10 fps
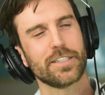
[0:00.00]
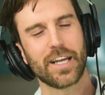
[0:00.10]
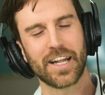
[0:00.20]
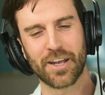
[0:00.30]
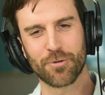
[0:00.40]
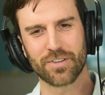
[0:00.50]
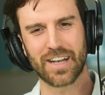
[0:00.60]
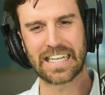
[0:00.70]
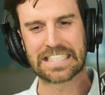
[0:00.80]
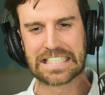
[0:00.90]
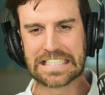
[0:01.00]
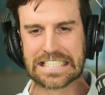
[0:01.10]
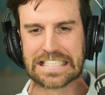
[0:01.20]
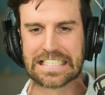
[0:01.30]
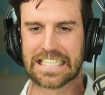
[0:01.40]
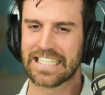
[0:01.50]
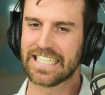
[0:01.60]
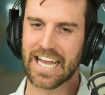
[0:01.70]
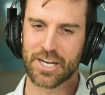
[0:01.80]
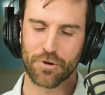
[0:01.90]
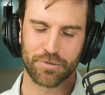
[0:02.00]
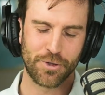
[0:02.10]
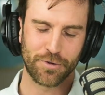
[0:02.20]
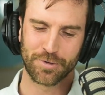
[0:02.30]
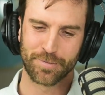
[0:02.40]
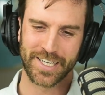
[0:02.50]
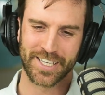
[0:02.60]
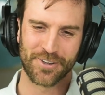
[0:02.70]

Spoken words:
And everyone's like, yeah, not for me.